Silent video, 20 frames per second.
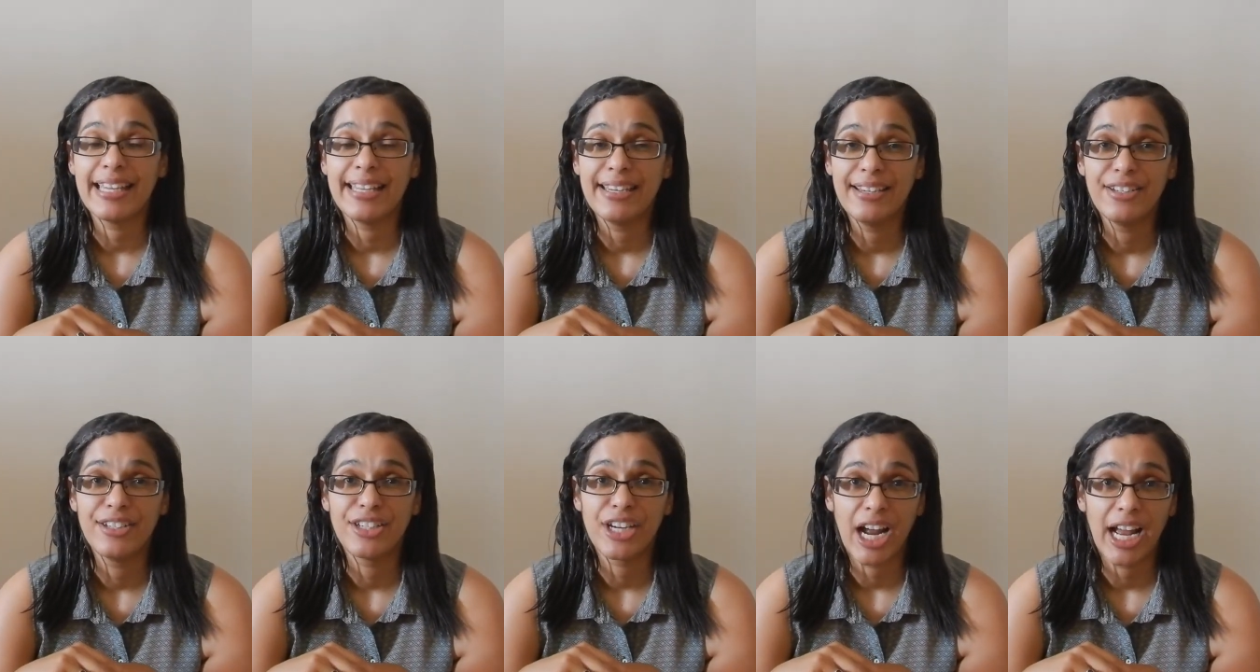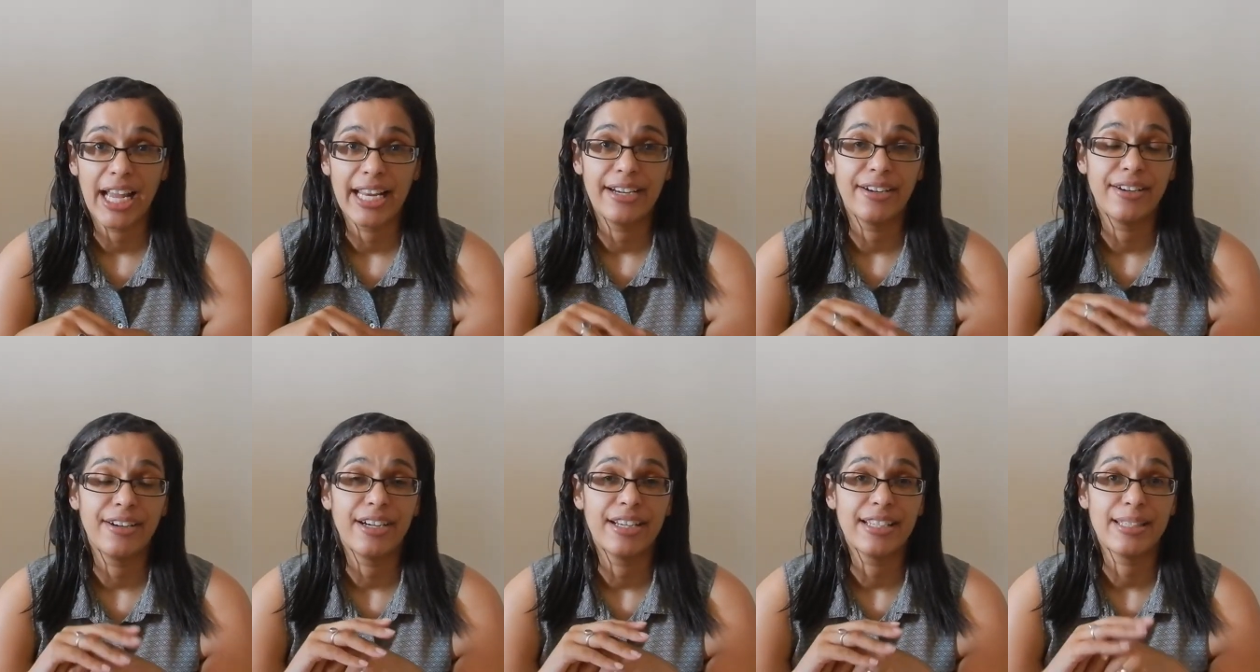in
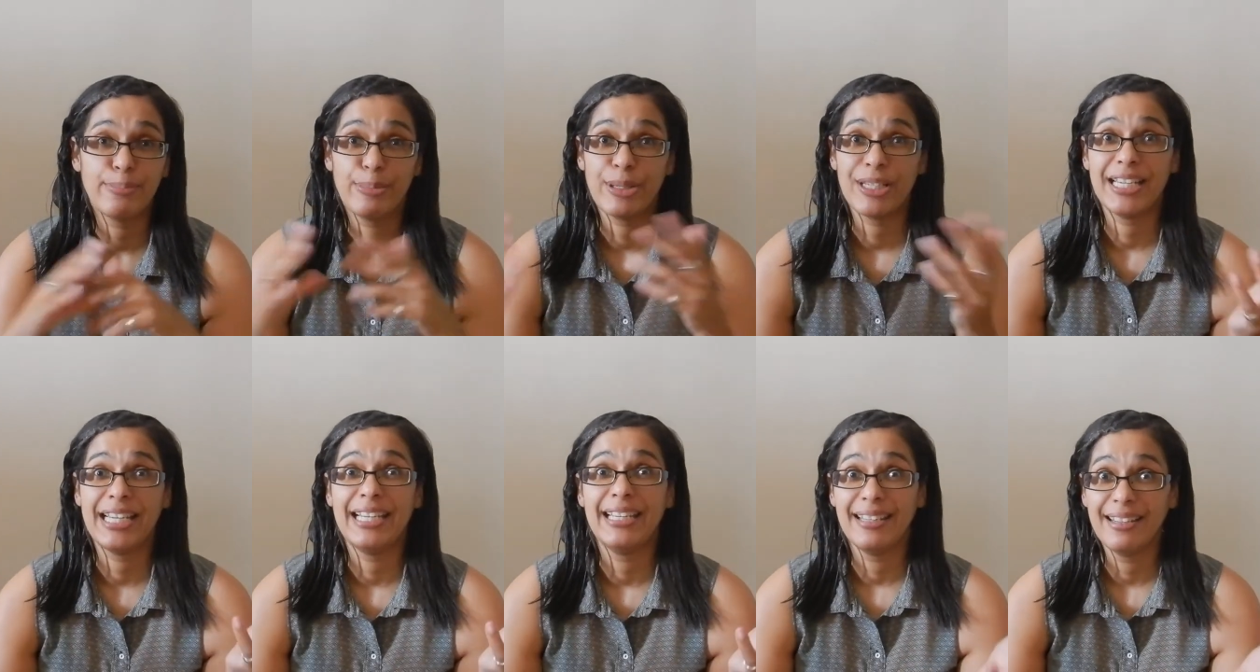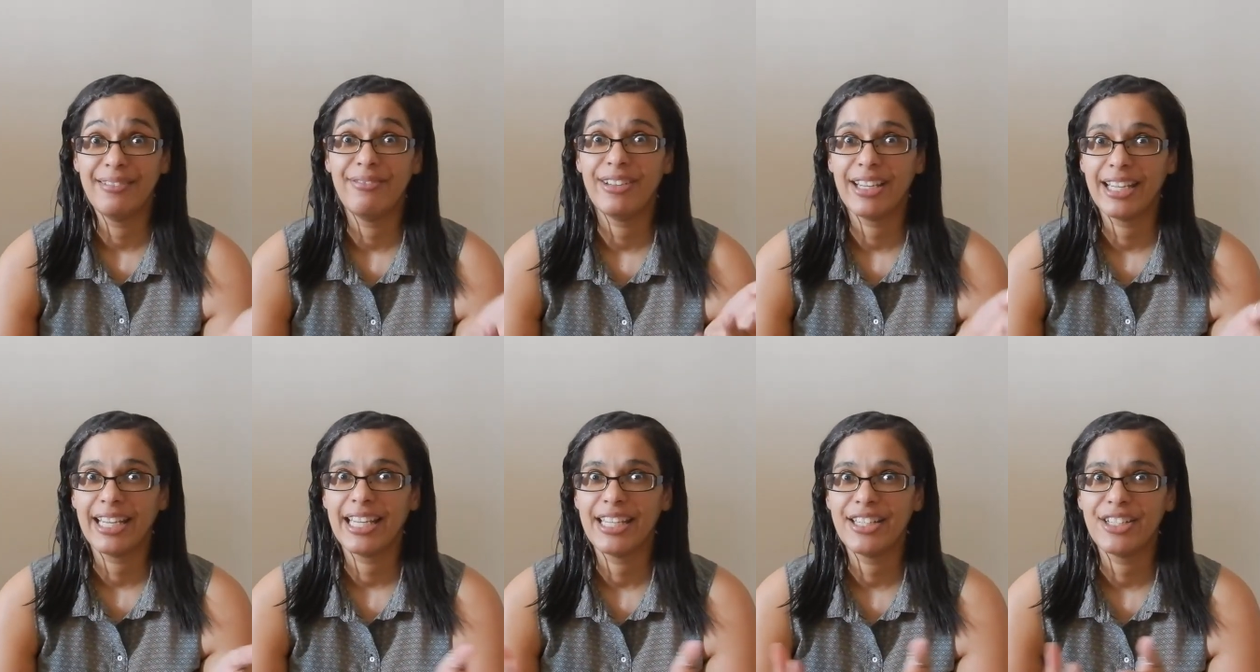China especially
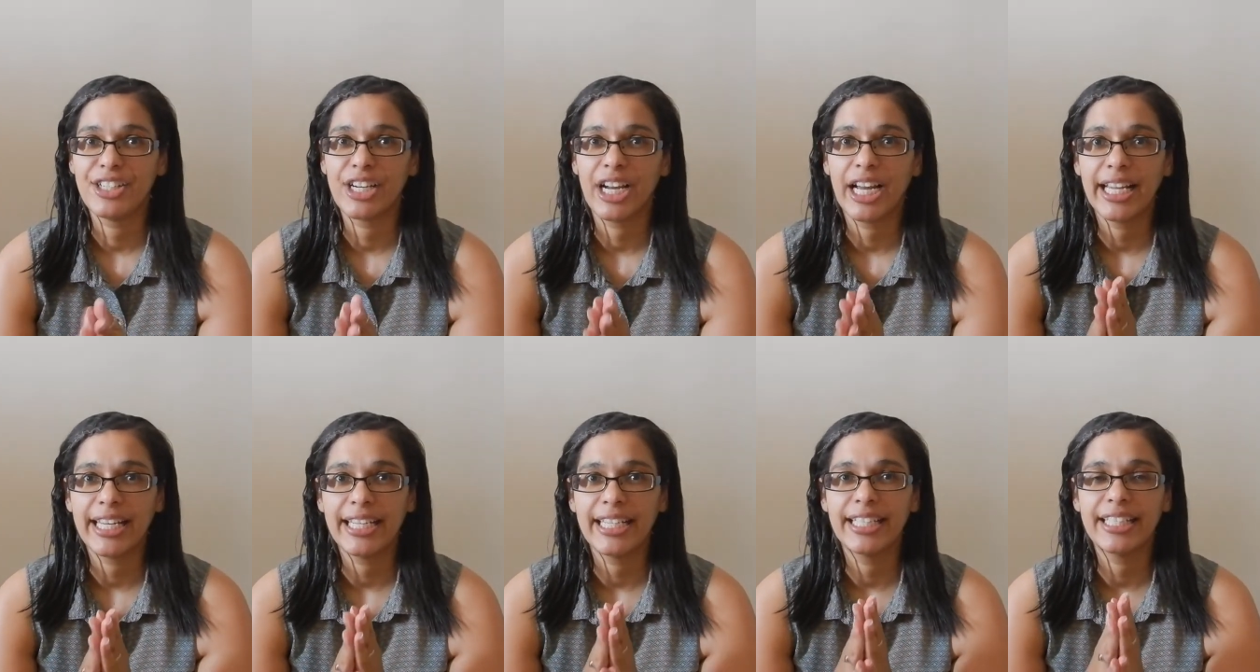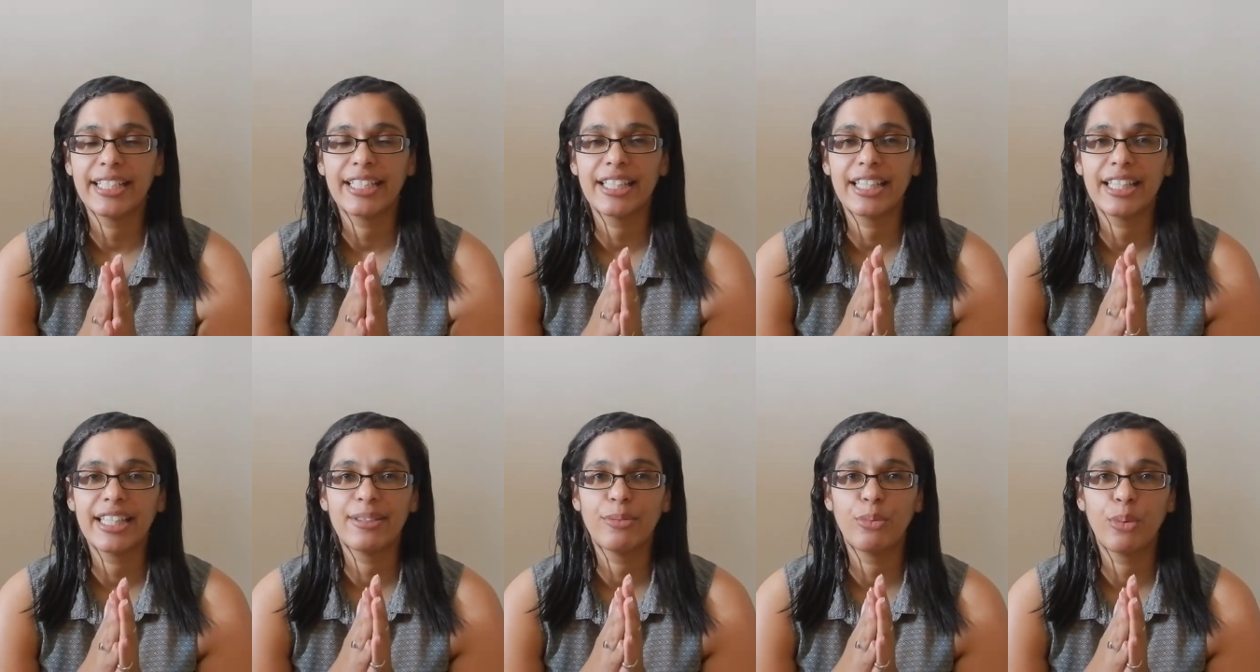living in China
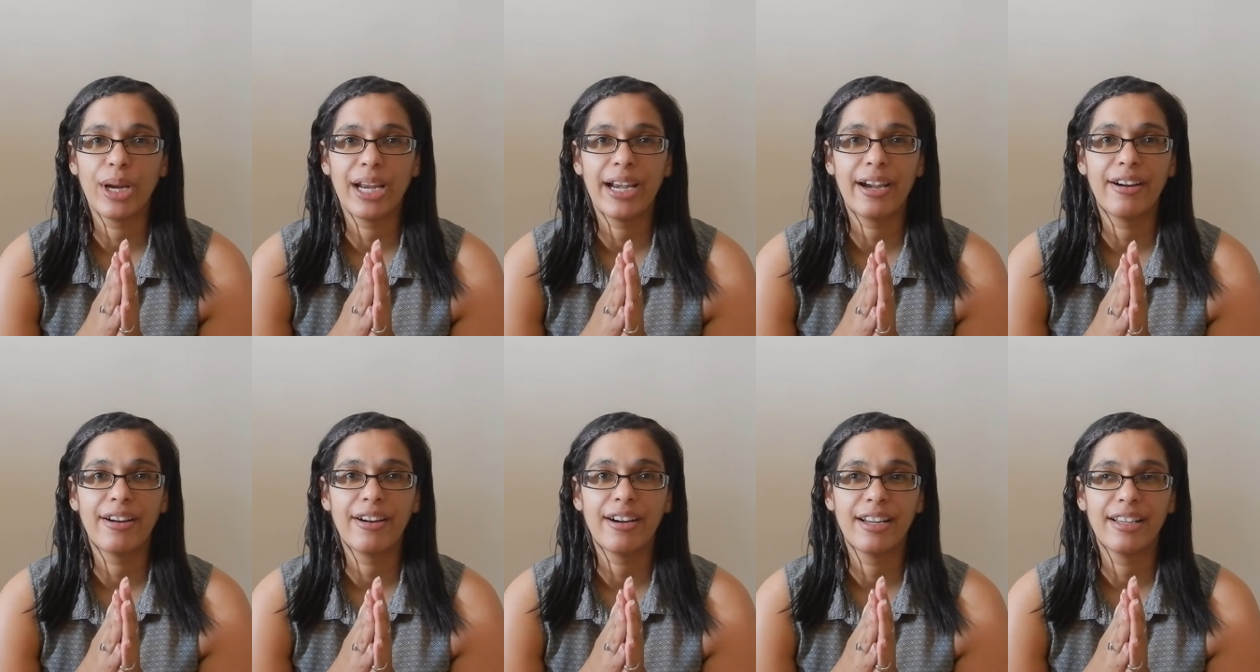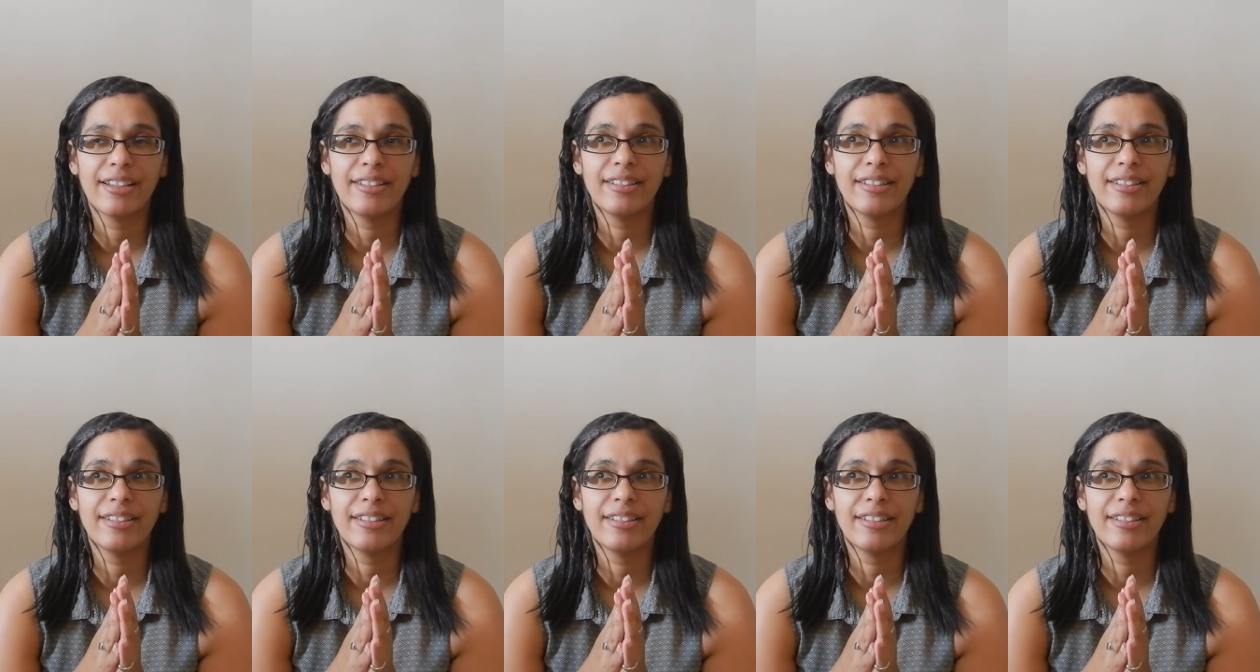where